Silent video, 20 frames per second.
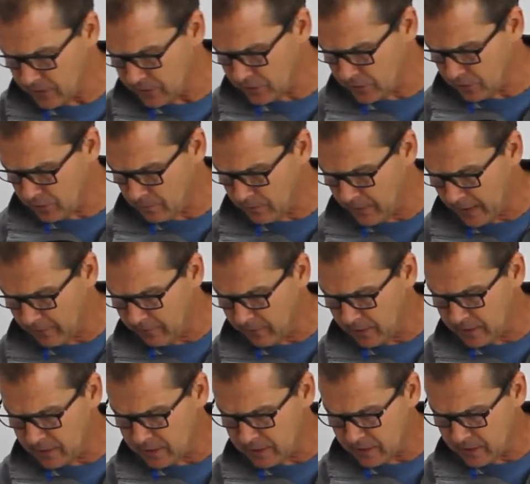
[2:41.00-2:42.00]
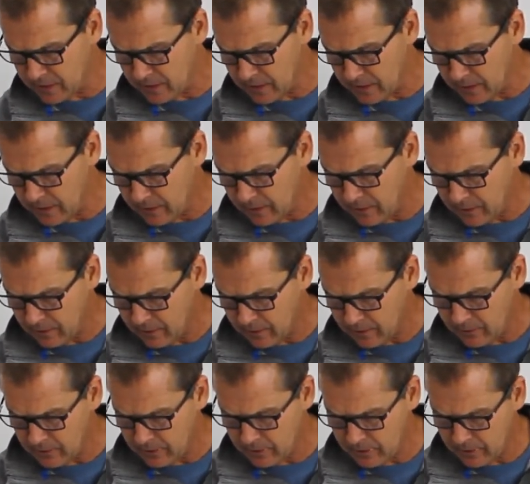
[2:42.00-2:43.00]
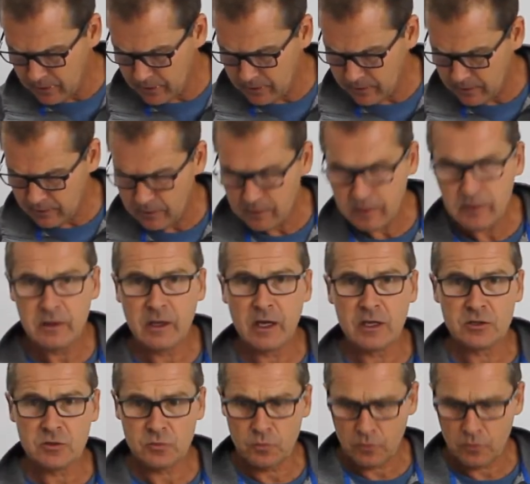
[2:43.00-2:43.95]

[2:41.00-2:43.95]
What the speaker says: two bearings, the dust